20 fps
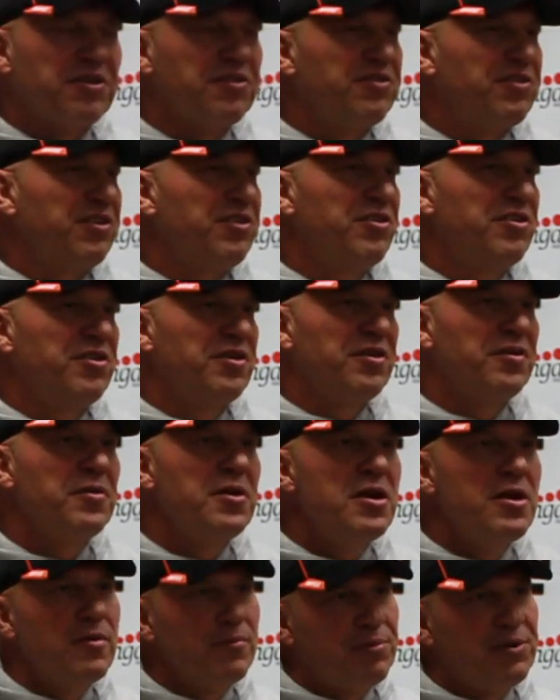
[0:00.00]
continued to
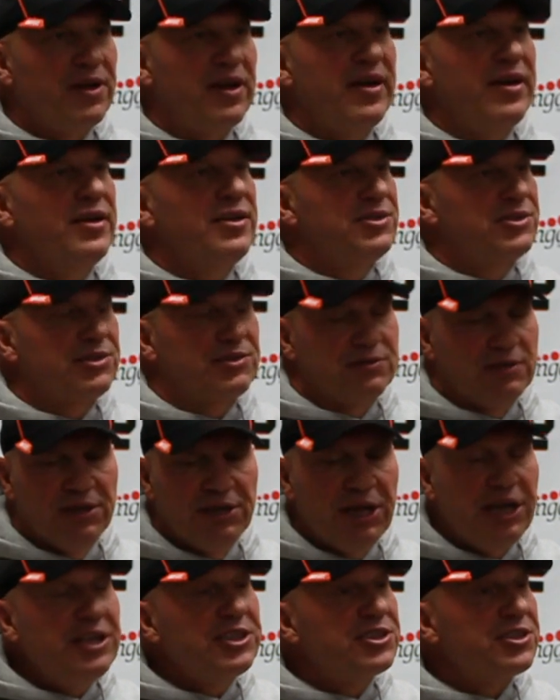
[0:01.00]
play.
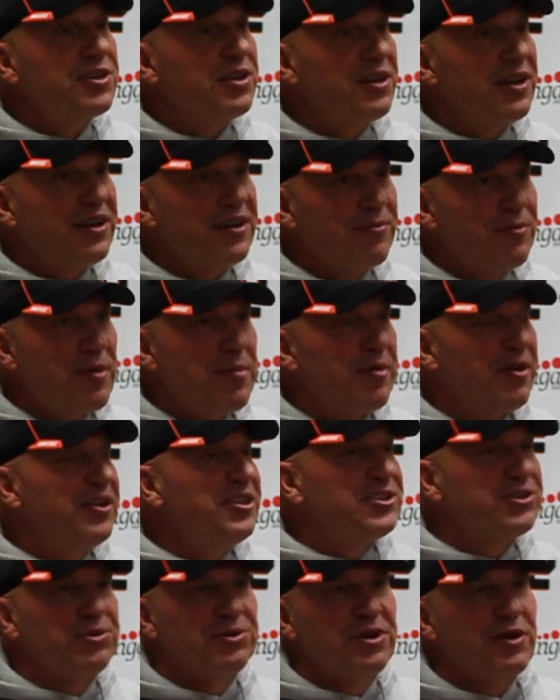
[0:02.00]
He's remember,
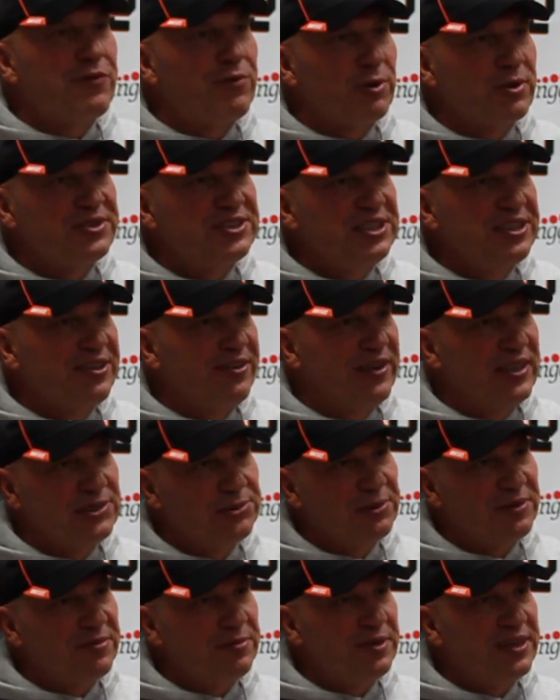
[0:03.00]
he's only a 14
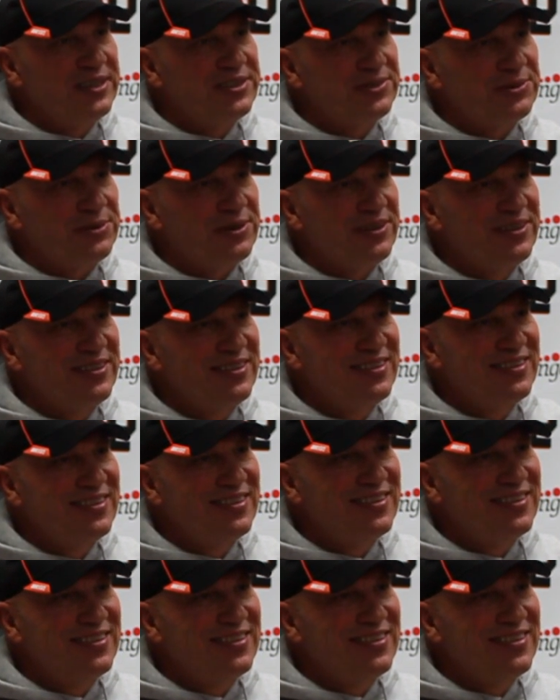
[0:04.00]
graduate from high school.
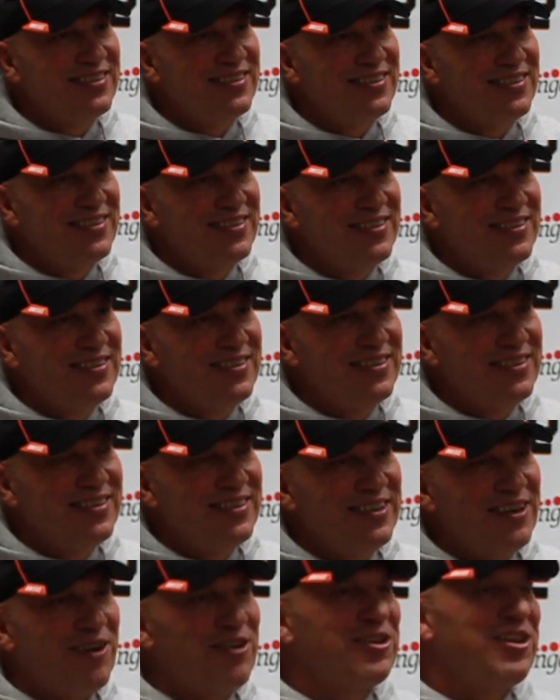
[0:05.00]

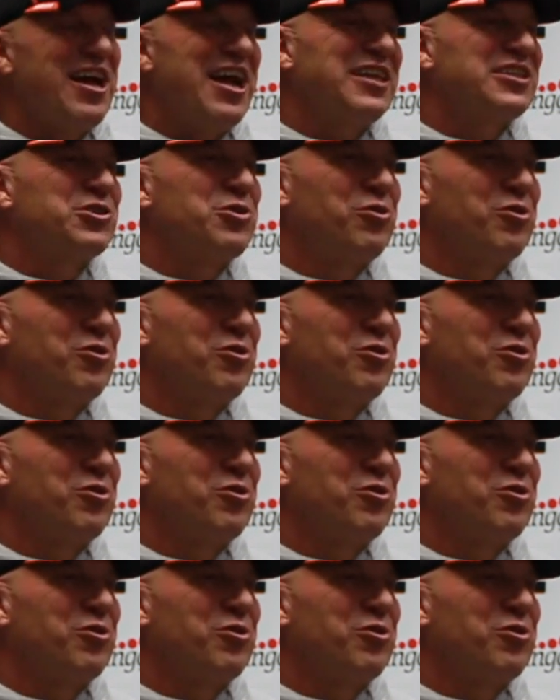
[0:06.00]
Our last